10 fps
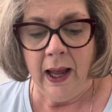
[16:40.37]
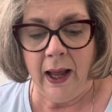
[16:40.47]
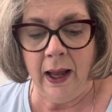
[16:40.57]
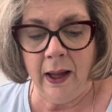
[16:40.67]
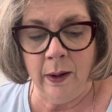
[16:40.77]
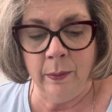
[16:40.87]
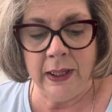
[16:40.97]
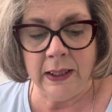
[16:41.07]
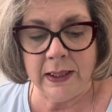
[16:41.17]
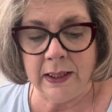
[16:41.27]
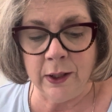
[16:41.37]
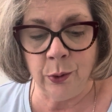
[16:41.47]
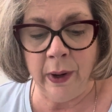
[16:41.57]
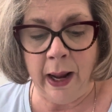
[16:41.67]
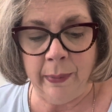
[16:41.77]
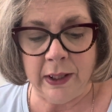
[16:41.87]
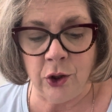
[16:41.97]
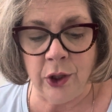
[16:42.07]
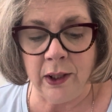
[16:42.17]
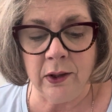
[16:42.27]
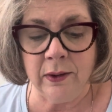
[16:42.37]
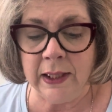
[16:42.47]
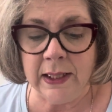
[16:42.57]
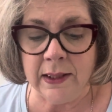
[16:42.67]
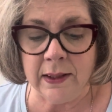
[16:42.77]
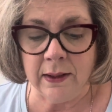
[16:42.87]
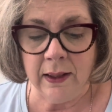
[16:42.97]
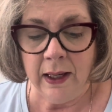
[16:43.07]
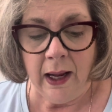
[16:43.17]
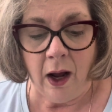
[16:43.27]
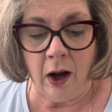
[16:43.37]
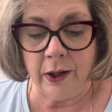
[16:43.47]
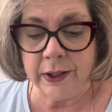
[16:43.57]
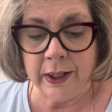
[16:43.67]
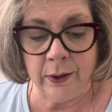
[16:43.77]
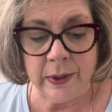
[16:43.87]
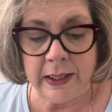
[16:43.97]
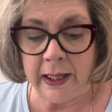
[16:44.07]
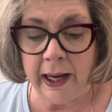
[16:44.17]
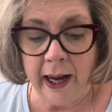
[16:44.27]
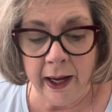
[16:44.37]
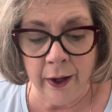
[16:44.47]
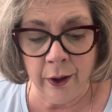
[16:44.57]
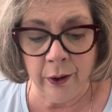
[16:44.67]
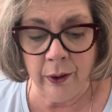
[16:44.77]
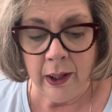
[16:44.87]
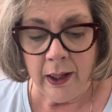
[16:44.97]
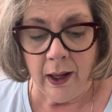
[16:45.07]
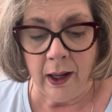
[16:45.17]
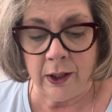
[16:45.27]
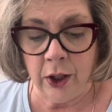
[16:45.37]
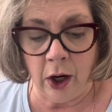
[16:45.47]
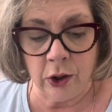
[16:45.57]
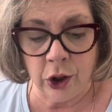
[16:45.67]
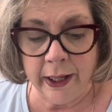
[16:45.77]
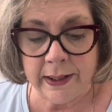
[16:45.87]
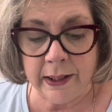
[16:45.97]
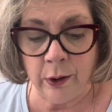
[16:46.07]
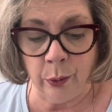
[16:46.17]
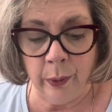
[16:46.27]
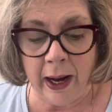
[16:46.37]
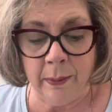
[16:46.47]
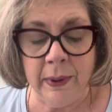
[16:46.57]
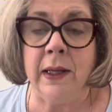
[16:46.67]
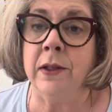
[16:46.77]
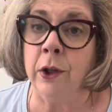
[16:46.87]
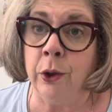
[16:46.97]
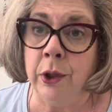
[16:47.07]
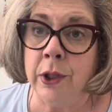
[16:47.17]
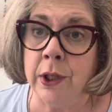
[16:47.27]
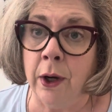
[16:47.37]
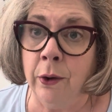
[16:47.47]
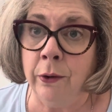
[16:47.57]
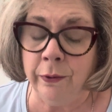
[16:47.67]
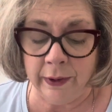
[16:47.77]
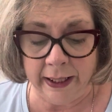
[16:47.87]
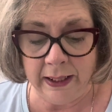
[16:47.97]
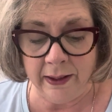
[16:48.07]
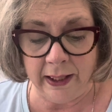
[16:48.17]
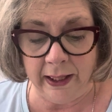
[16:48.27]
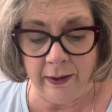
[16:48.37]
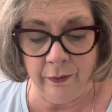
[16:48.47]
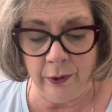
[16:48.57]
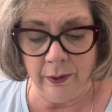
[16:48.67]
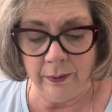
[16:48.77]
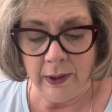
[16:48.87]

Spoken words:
And it says rabbit, gentleness. Also see hare. A dog chasing a rabbit is the good soul fleeing the evil.